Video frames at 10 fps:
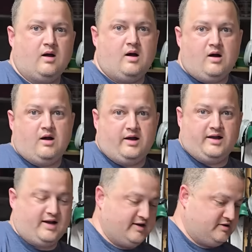Alright
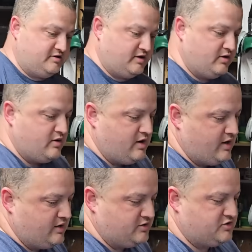guys, so
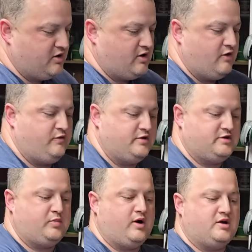to start off with this
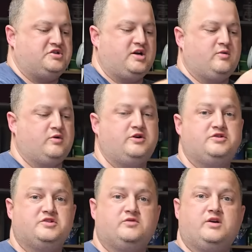project, we're
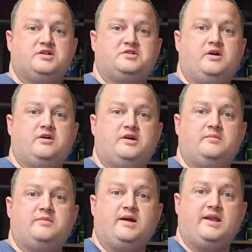using
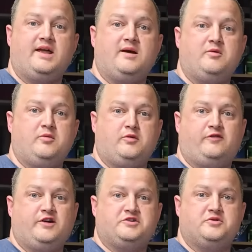Rustoleum enamel,
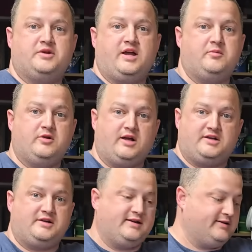professional enamel like
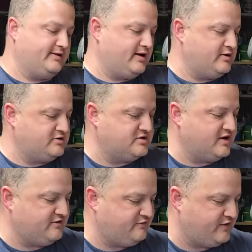you get at Lowe's,
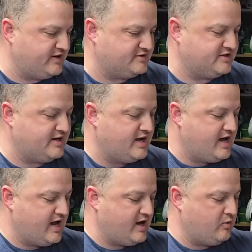nothing fancy.
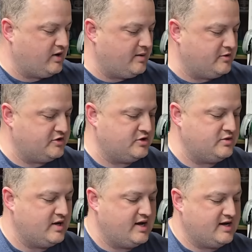And what I'm going to
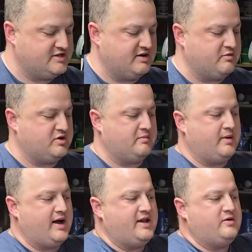do is I'm going to
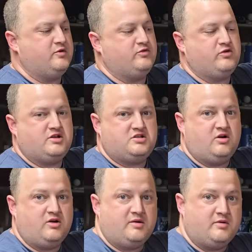combine it with
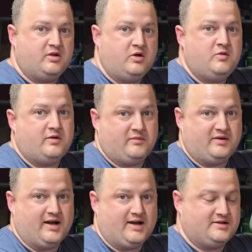Rustoleum aluminum,
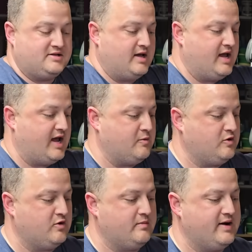guys. And we're
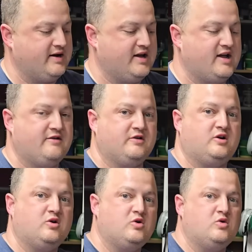going to make kind of a
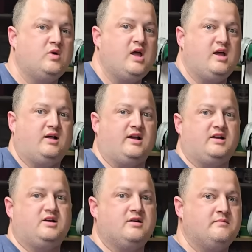cool,
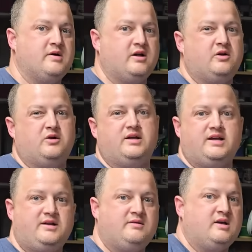like
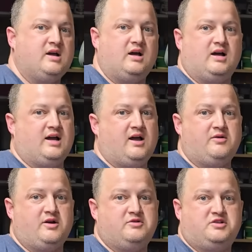gunmetal-y, I don't
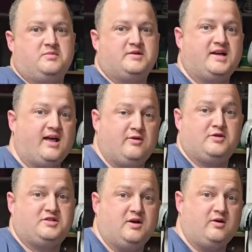know, just a metallic
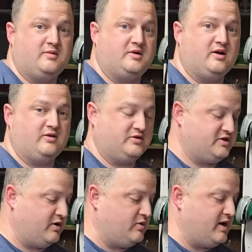Rustoleum color.
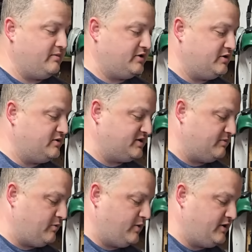So what I'm going to do is I'm
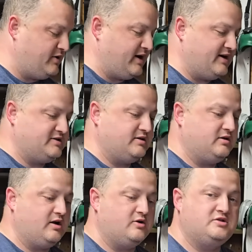going to bring you guys in
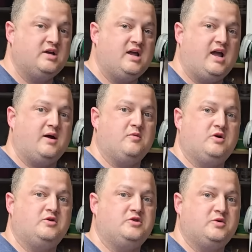close, and we're
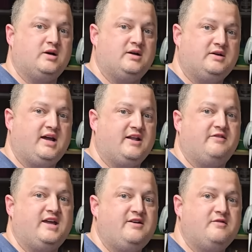going to do a kind
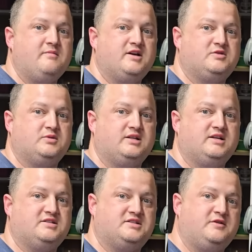of an even mix with
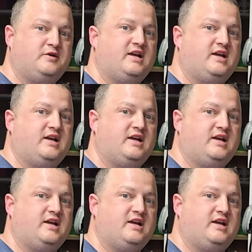this and see if we